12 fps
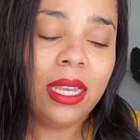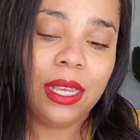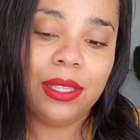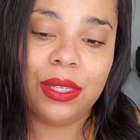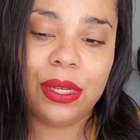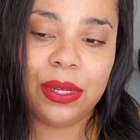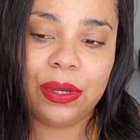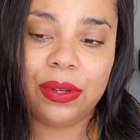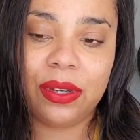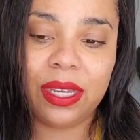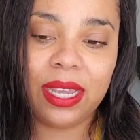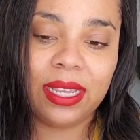
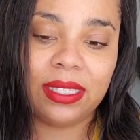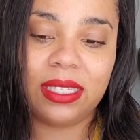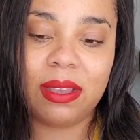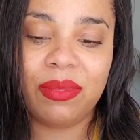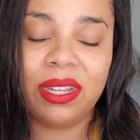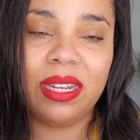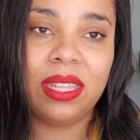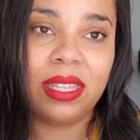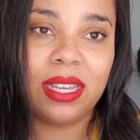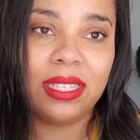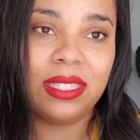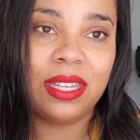So it's something to
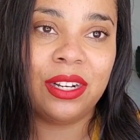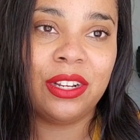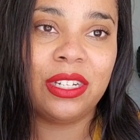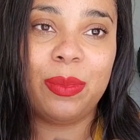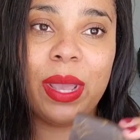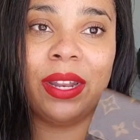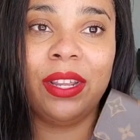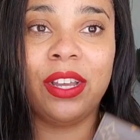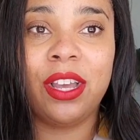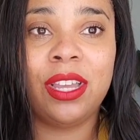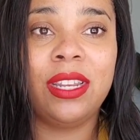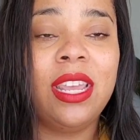consider depending
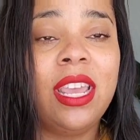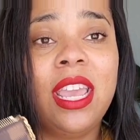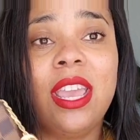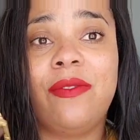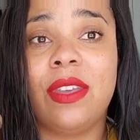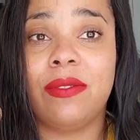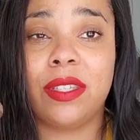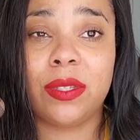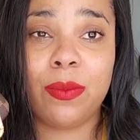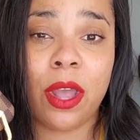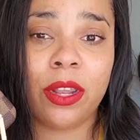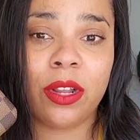on if you have
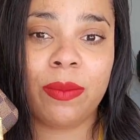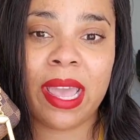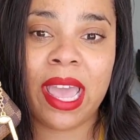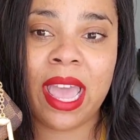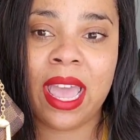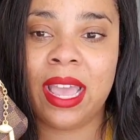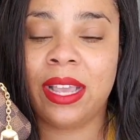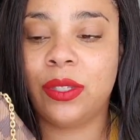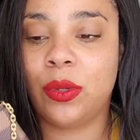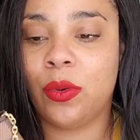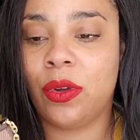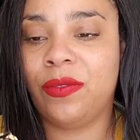smaller
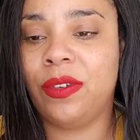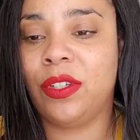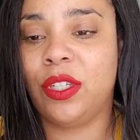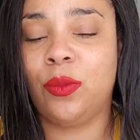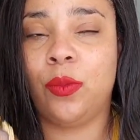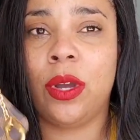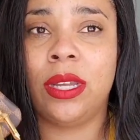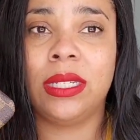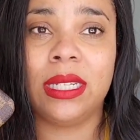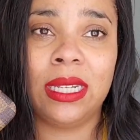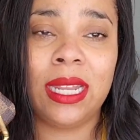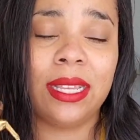bags, or if you just want
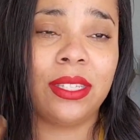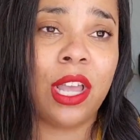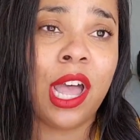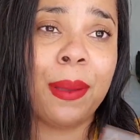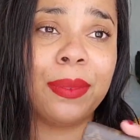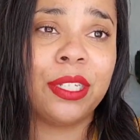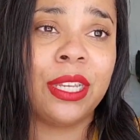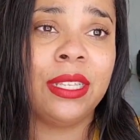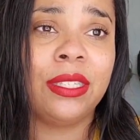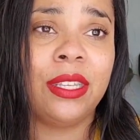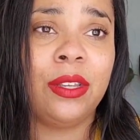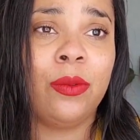less
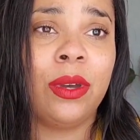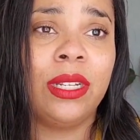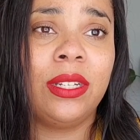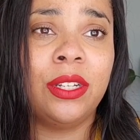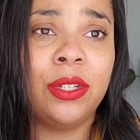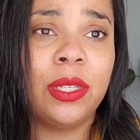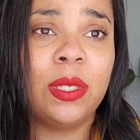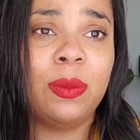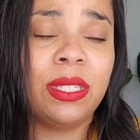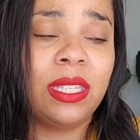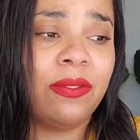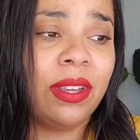options and you want it to do a
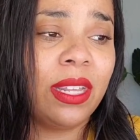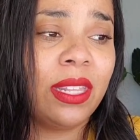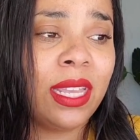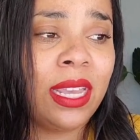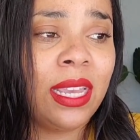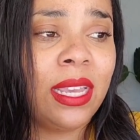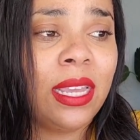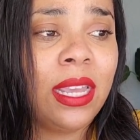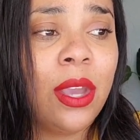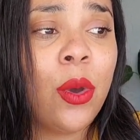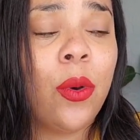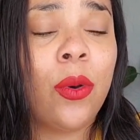specific thing,
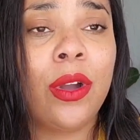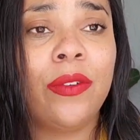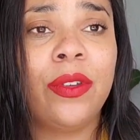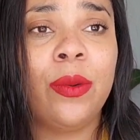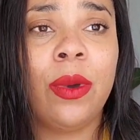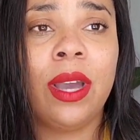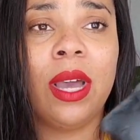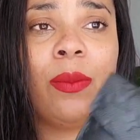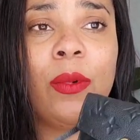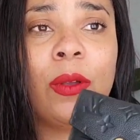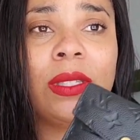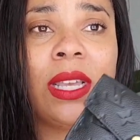or if you want a
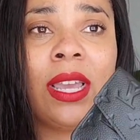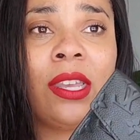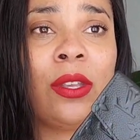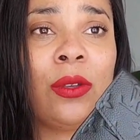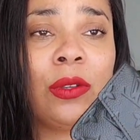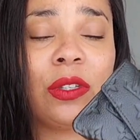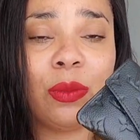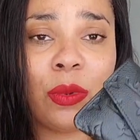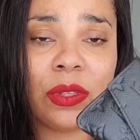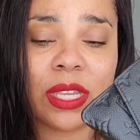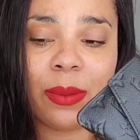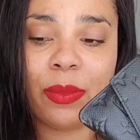multi-use,
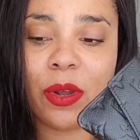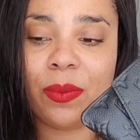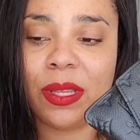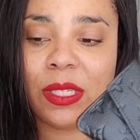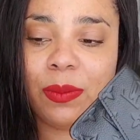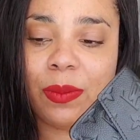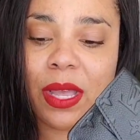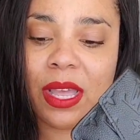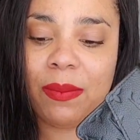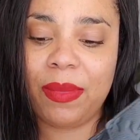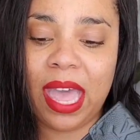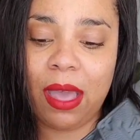multi-purpose
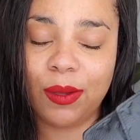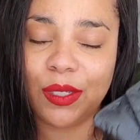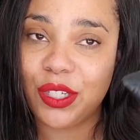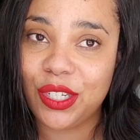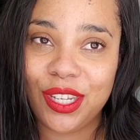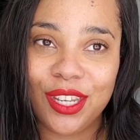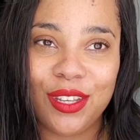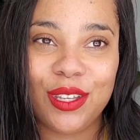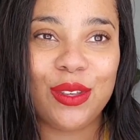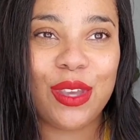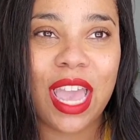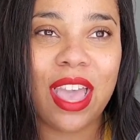pouch.
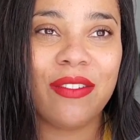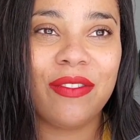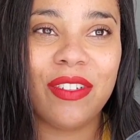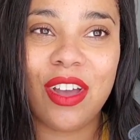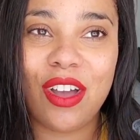You have